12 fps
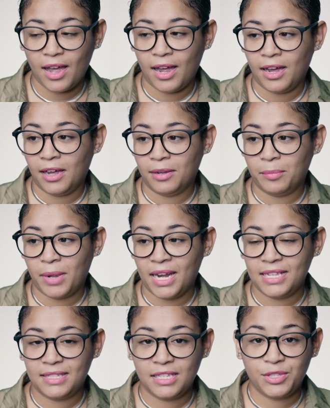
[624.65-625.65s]
and
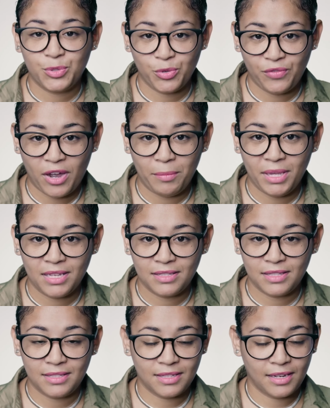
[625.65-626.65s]
I say so far because
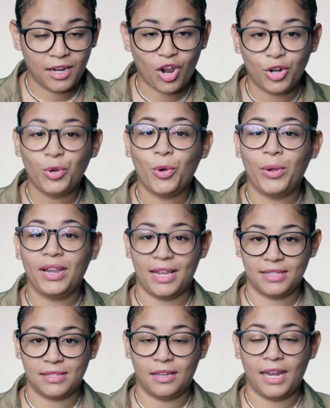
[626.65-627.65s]
it's still an ongoing
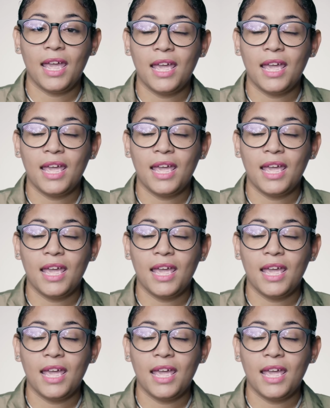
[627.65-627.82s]
lesson,